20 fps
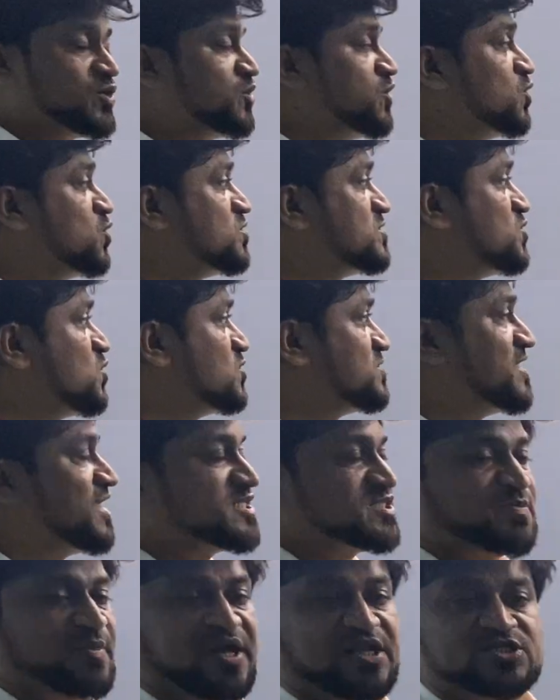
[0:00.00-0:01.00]
to use those
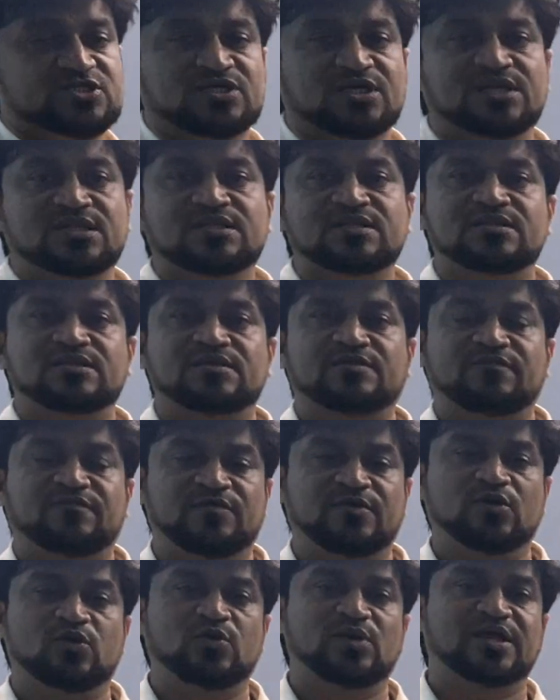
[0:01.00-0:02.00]
expansion,
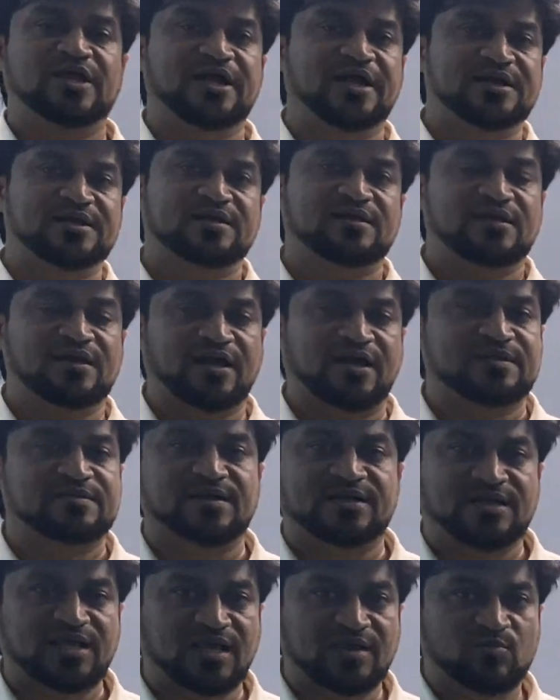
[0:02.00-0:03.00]
we will get at
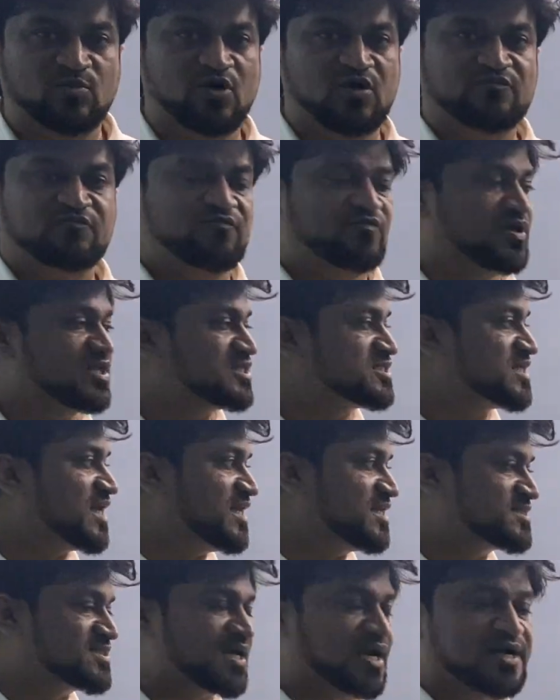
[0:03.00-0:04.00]
the time of once
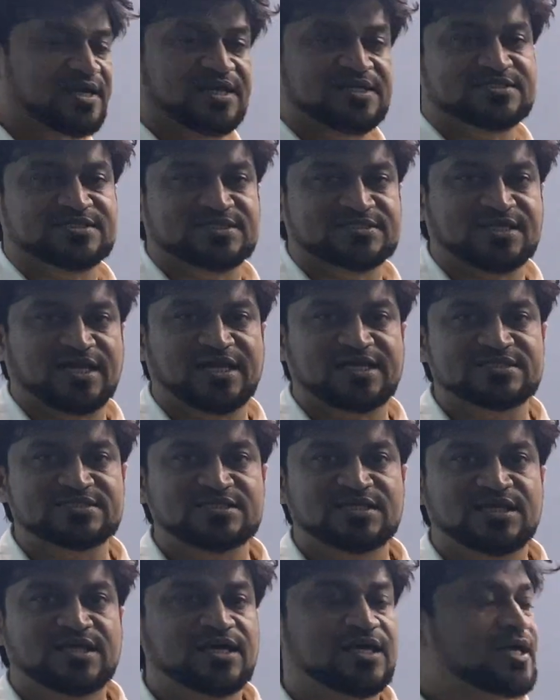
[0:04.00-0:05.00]
I start
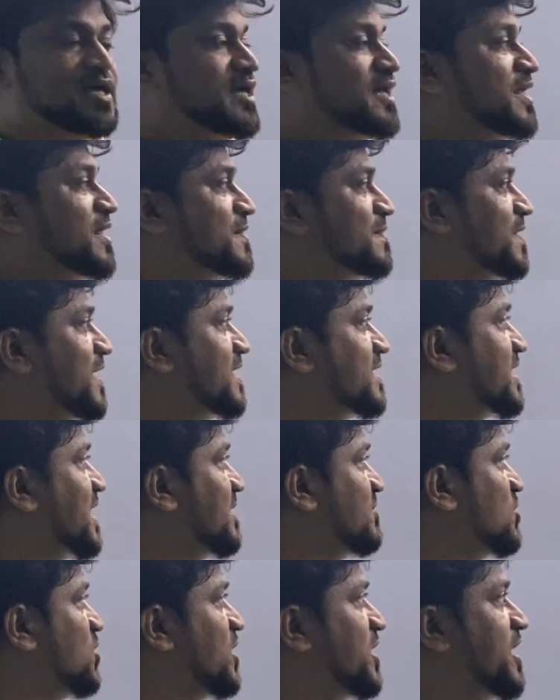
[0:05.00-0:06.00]
exercise, that
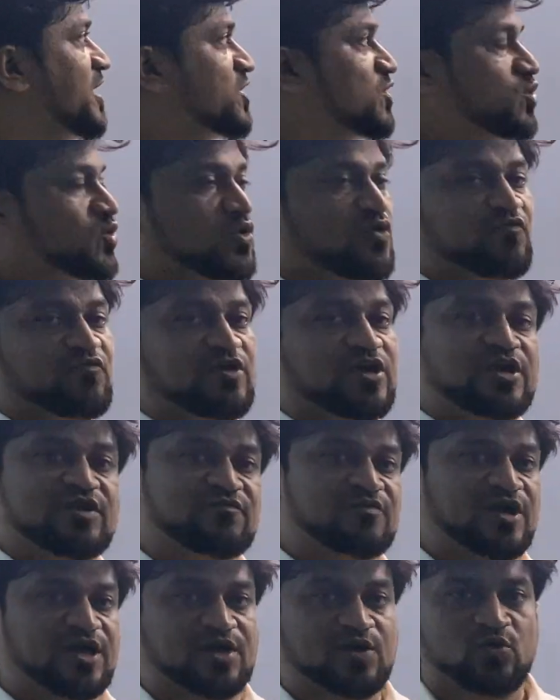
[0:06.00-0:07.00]
time we will get to know where
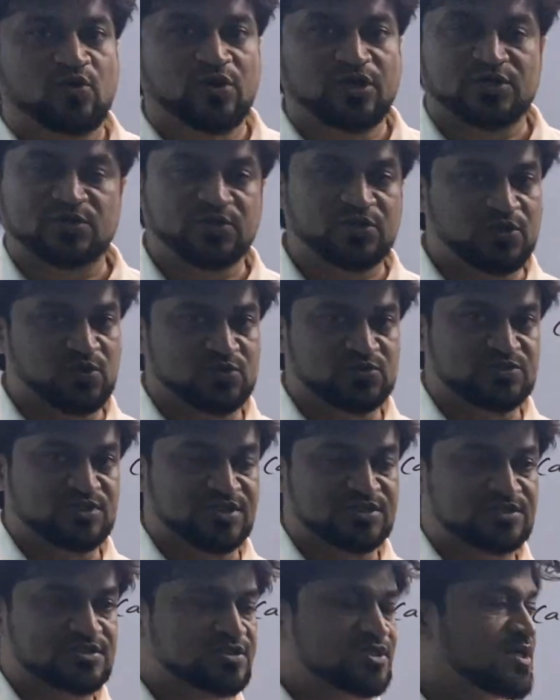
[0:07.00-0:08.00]
we are going to use
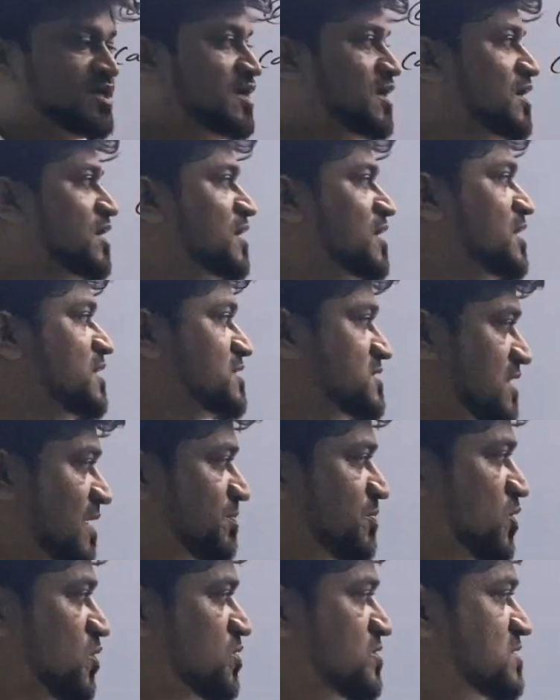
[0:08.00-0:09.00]
this.
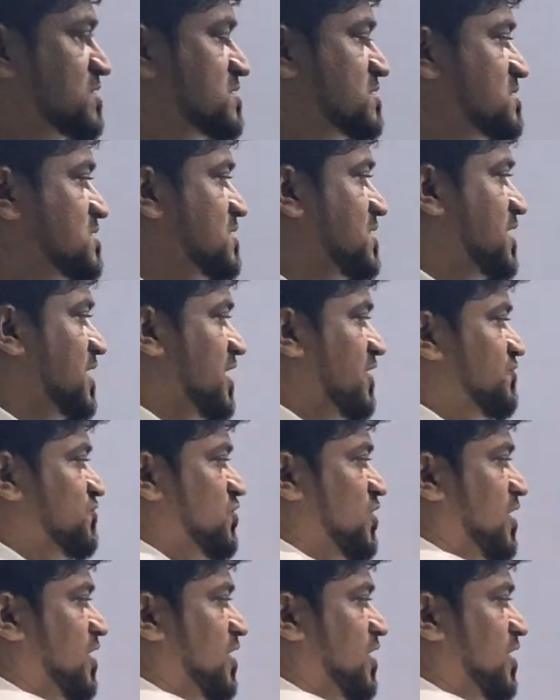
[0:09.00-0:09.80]
Suppose if